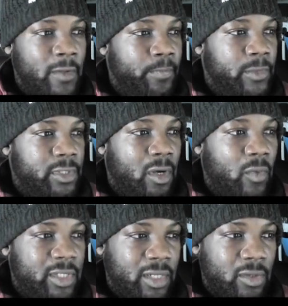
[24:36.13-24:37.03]
So
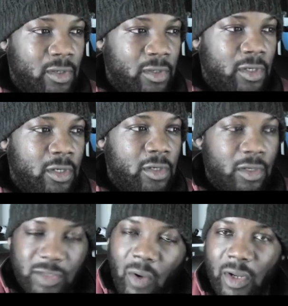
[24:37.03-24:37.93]
within our
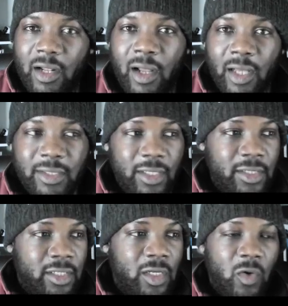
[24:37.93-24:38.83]
controller classes,
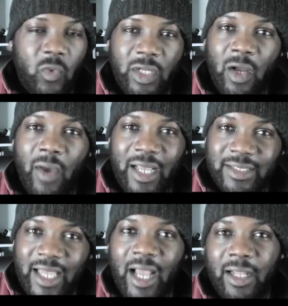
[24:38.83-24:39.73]
we know
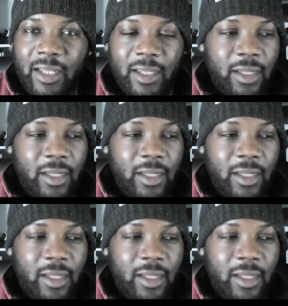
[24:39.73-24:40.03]
exactly